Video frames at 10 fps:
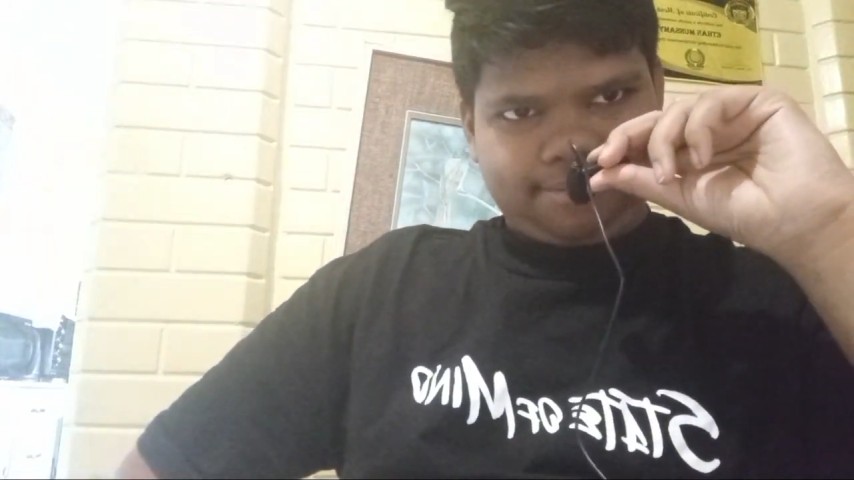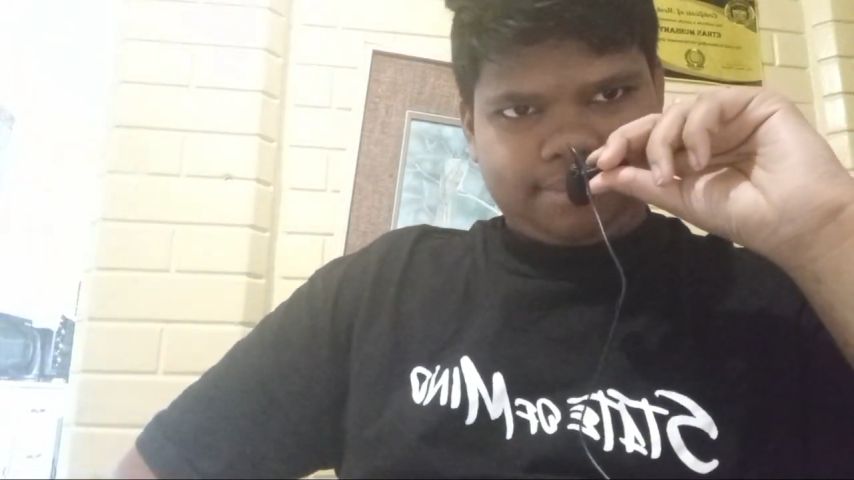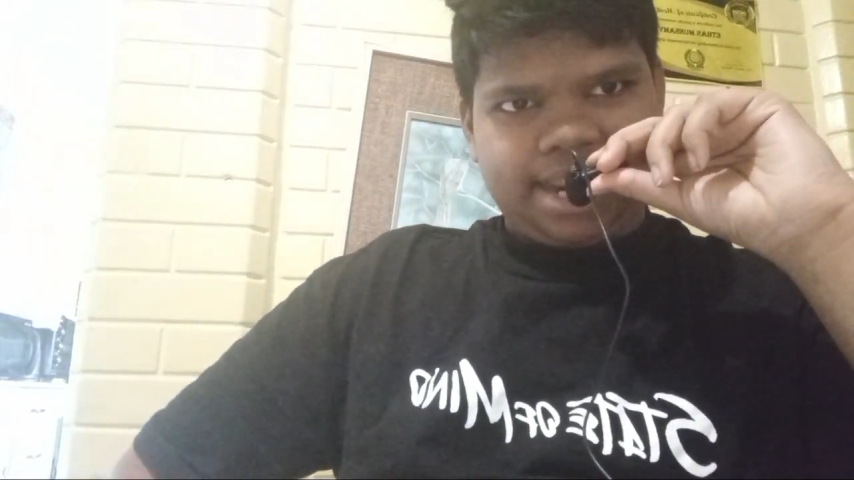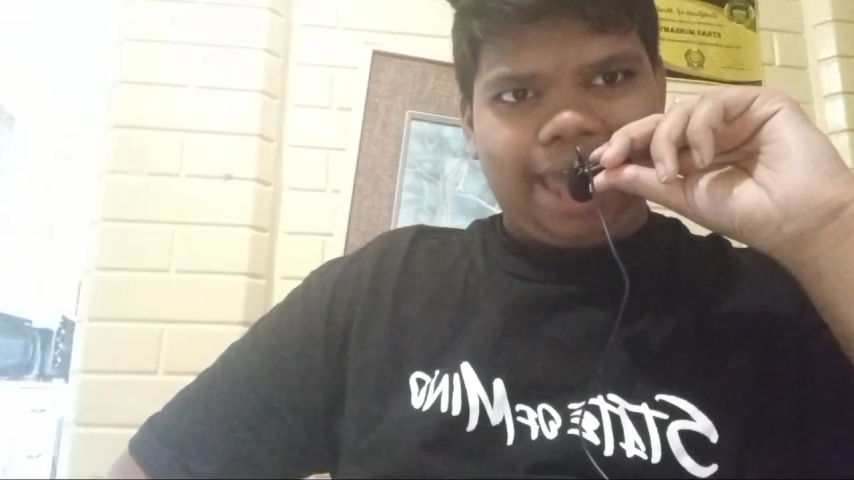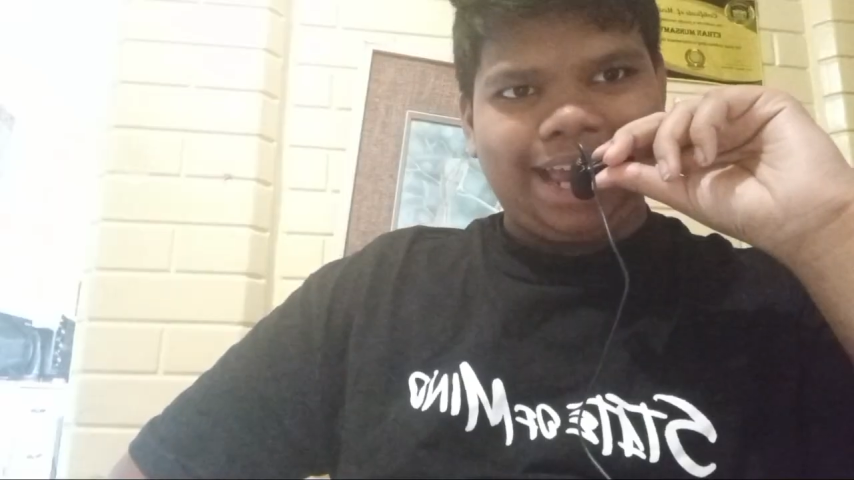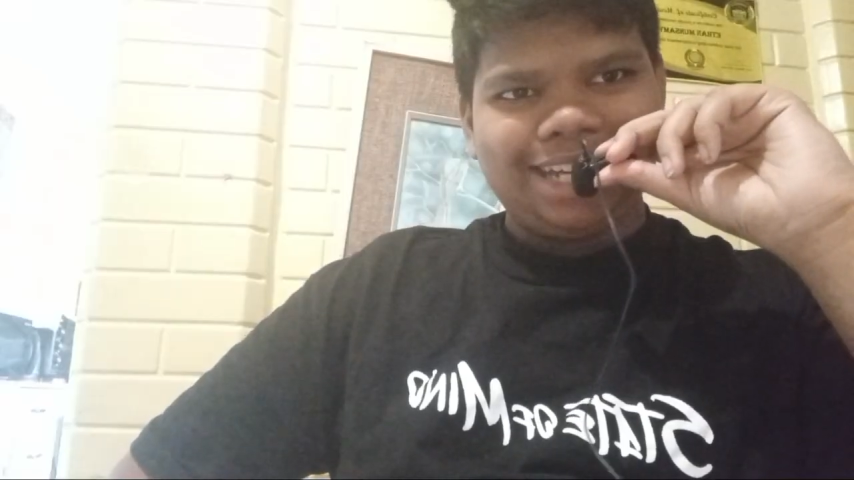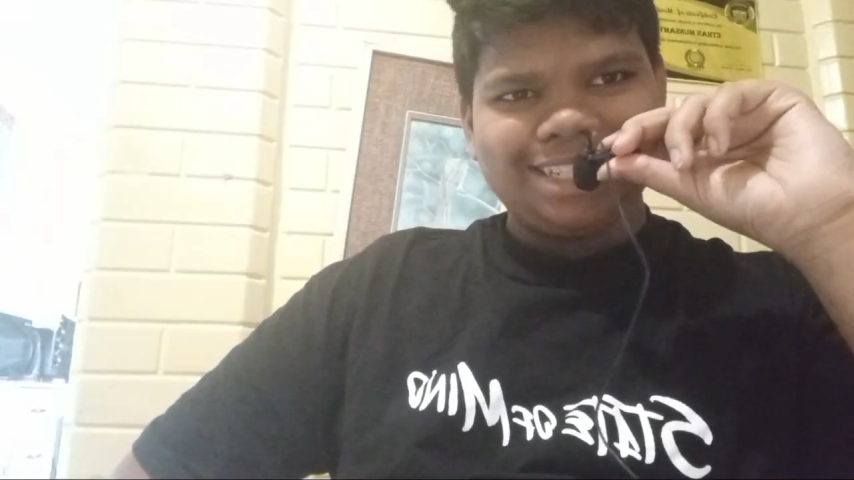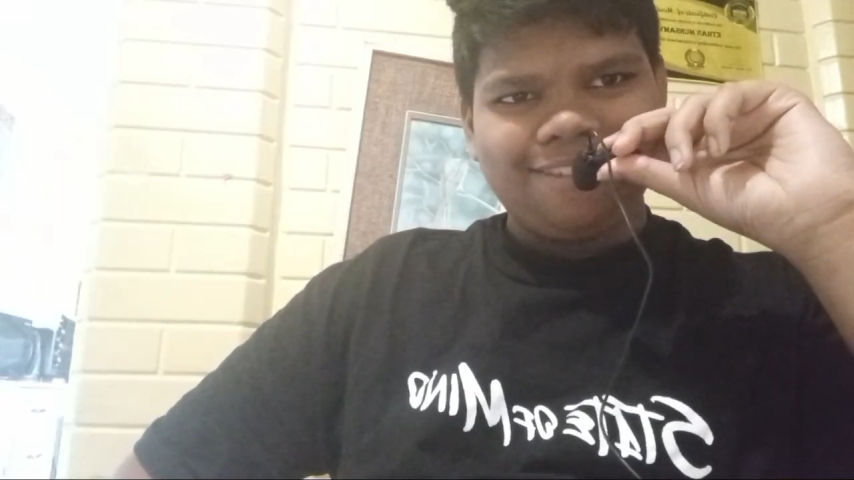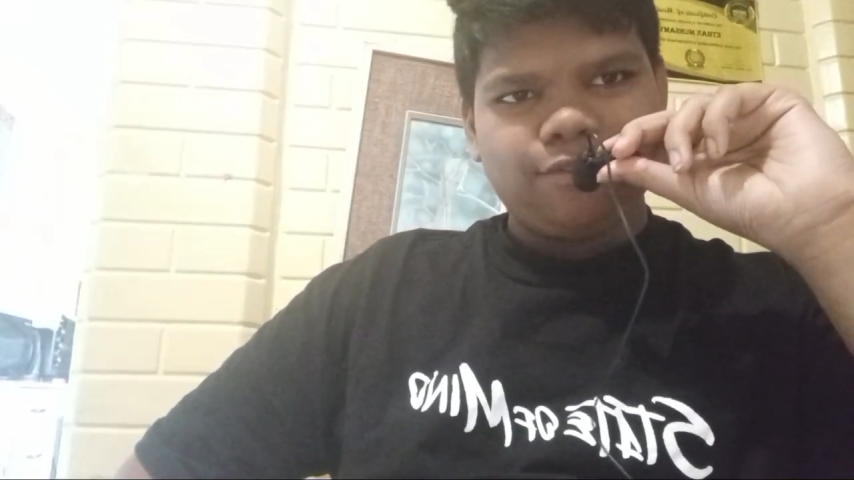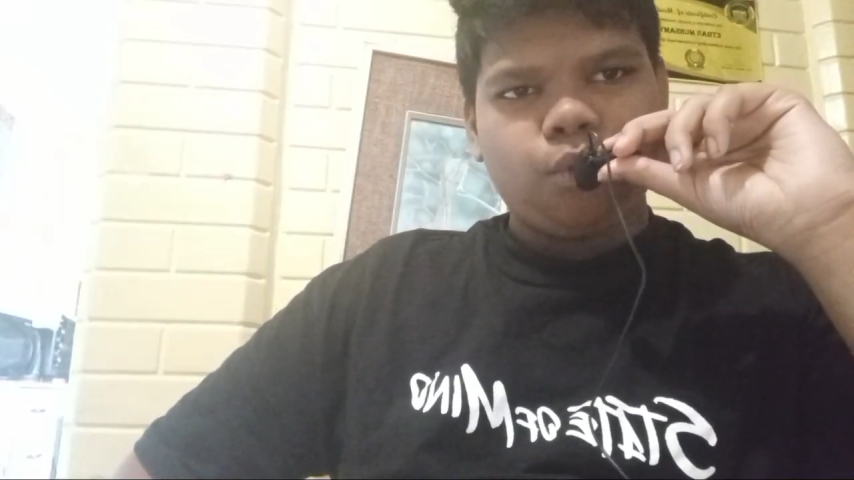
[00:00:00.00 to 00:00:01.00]

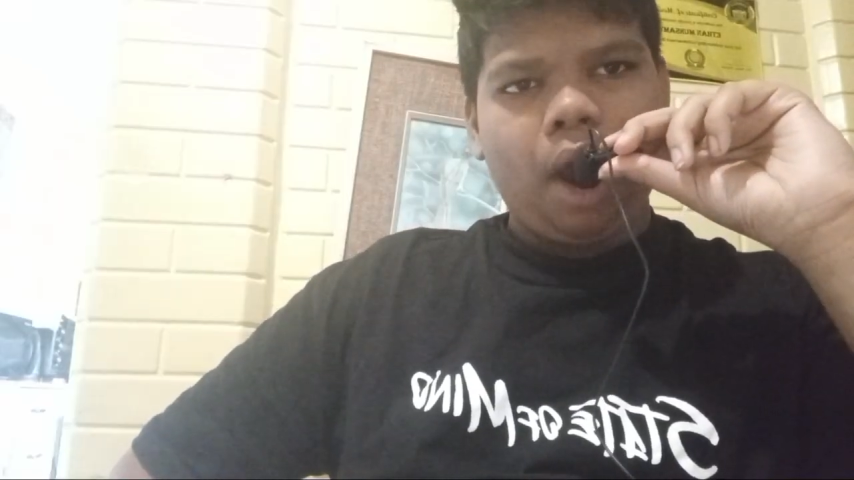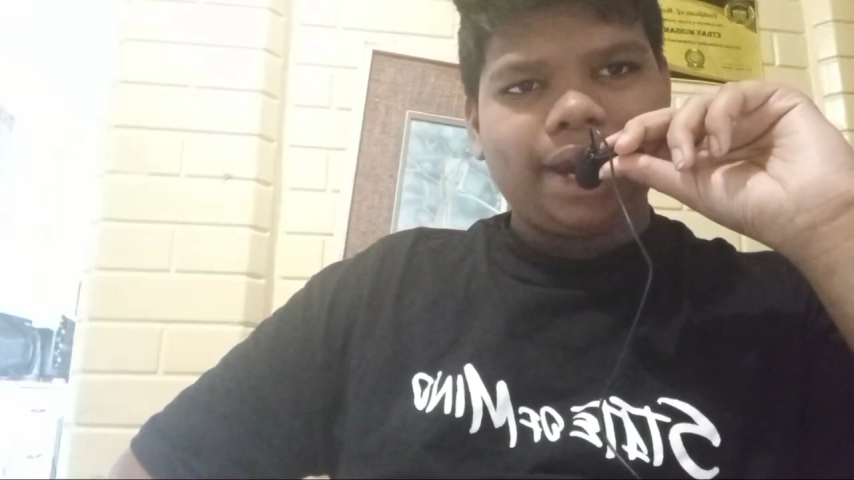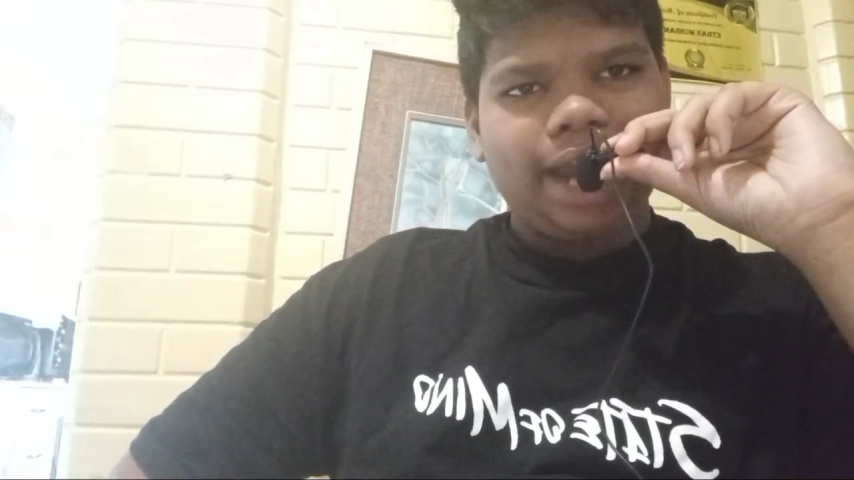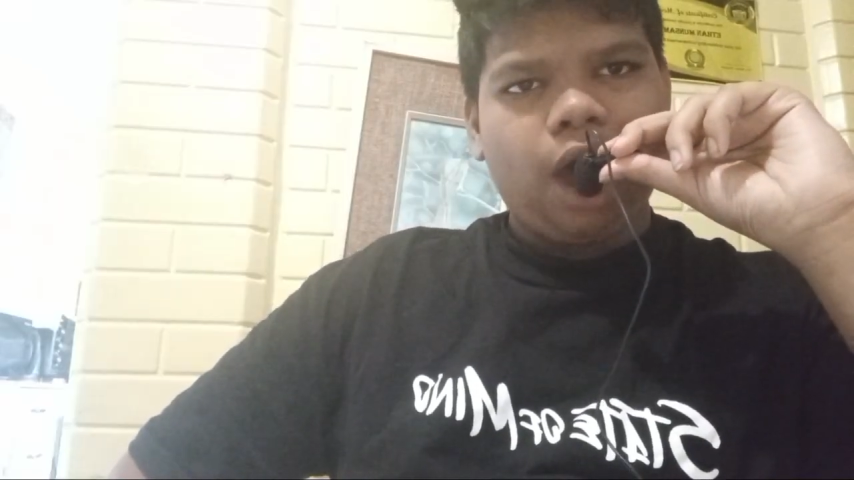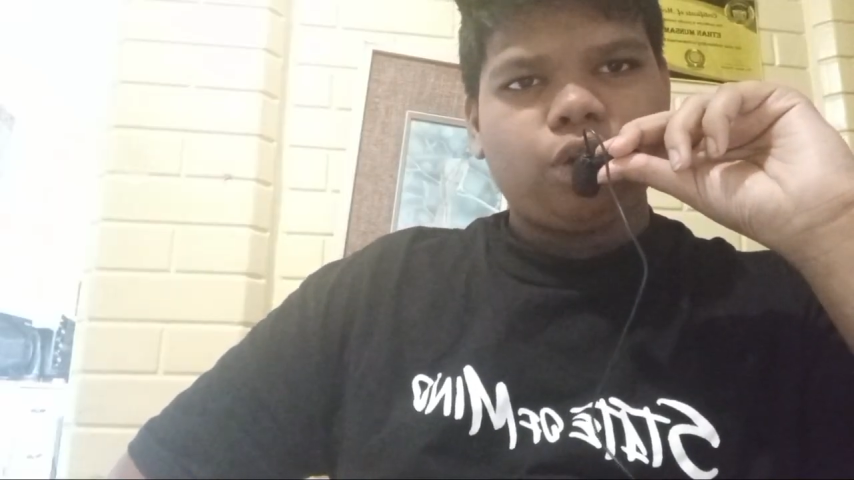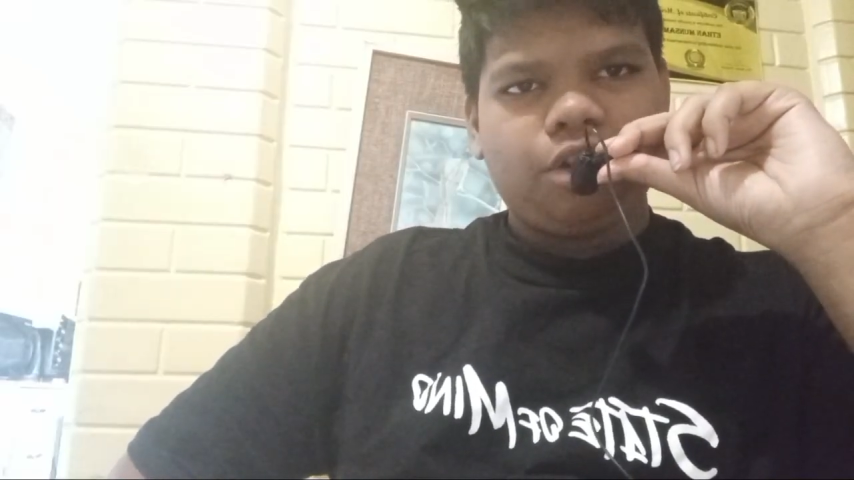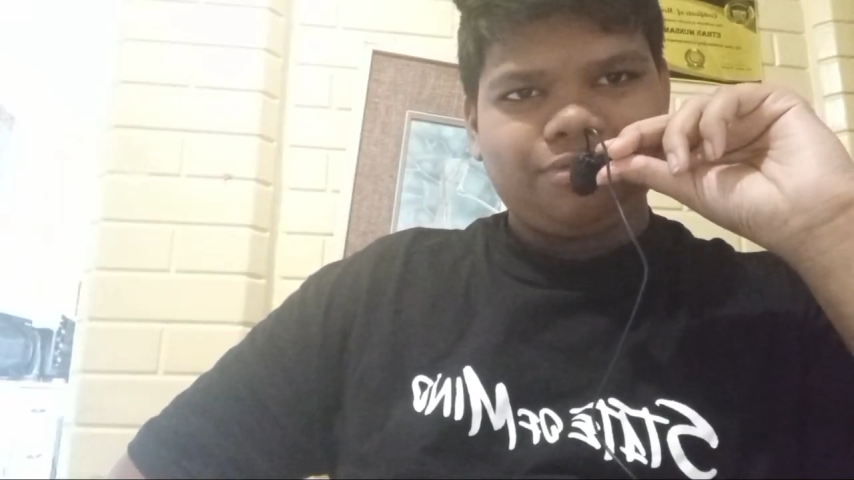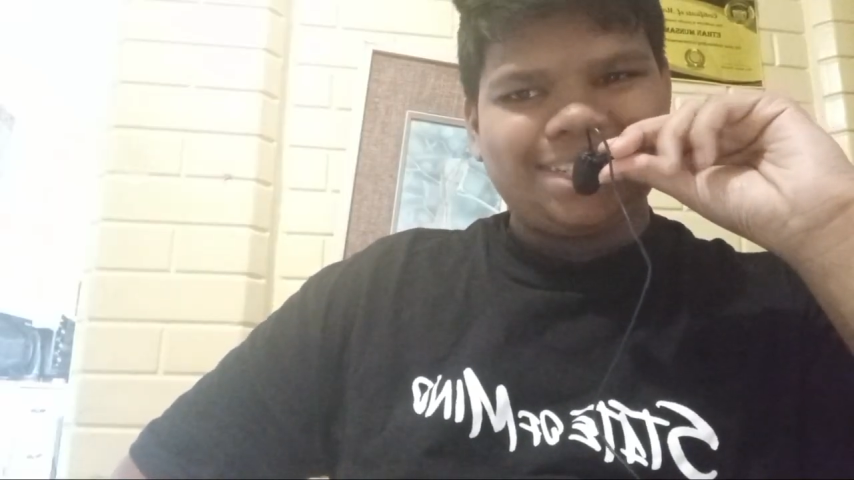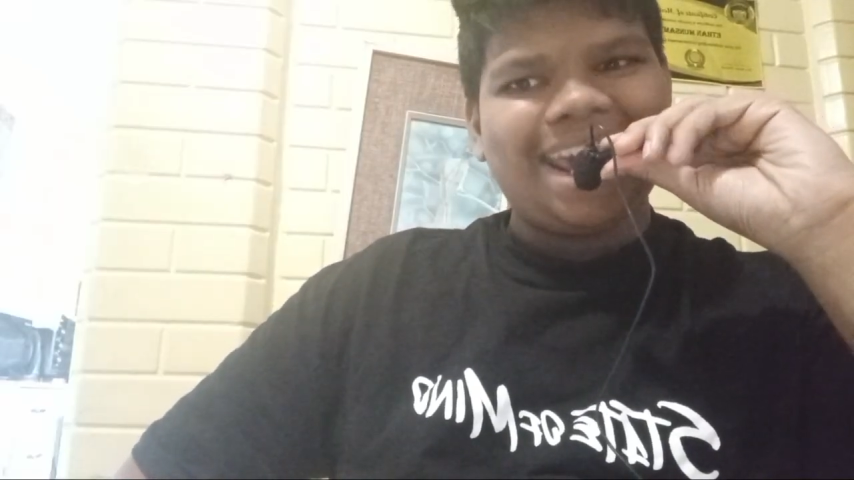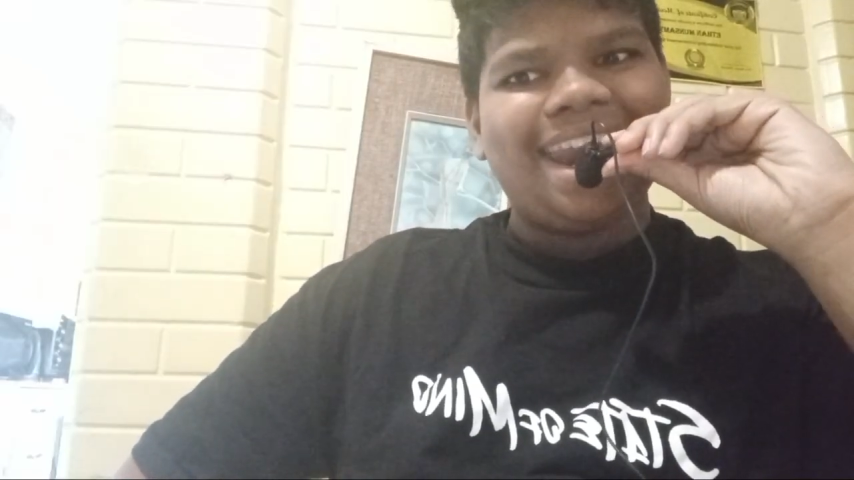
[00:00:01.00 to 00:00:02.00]
-1 out
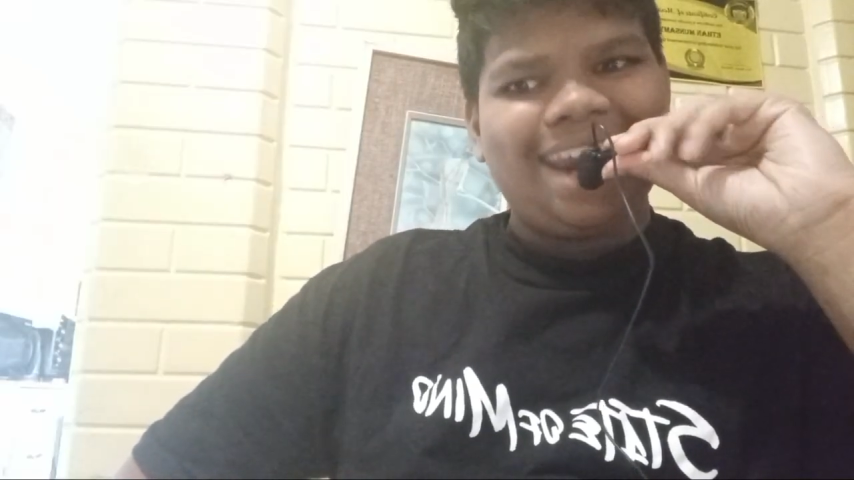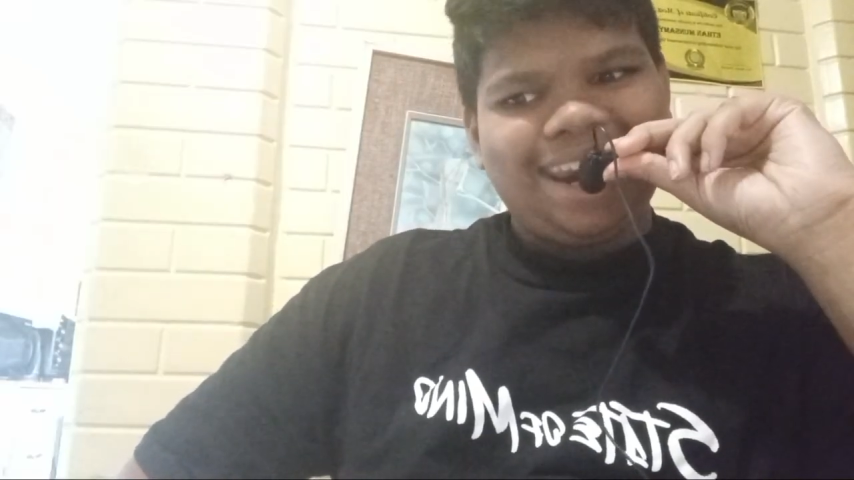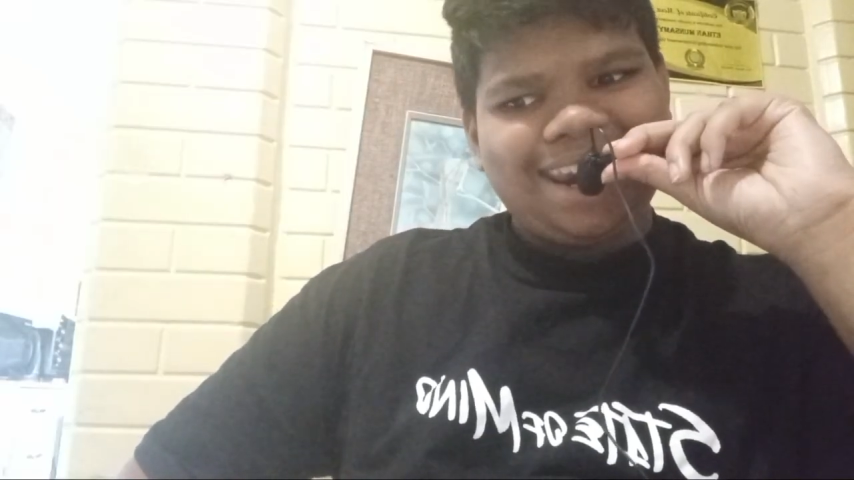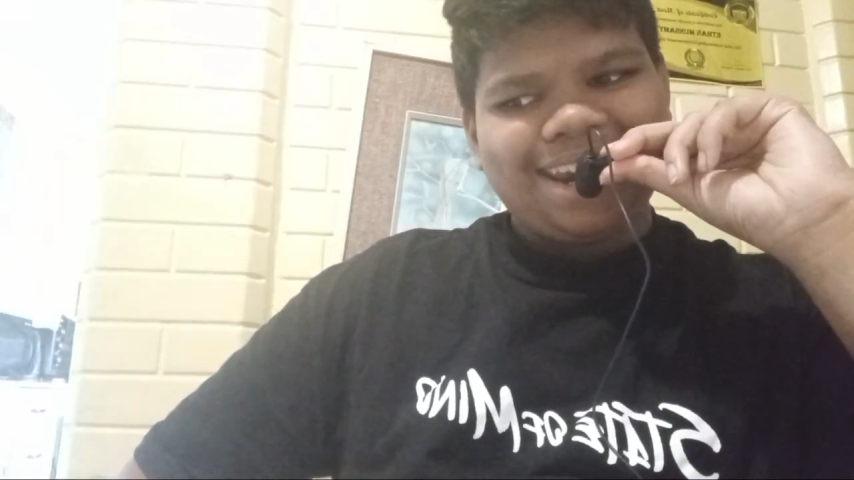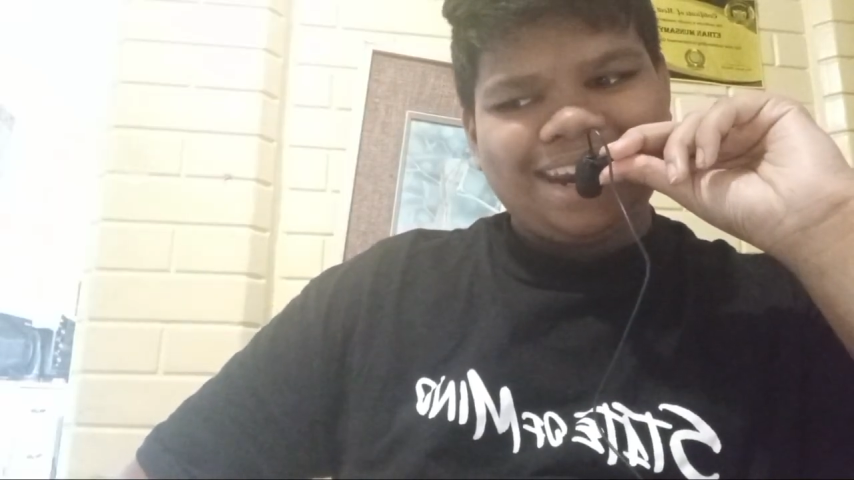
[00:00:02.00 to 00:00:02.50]
of 10.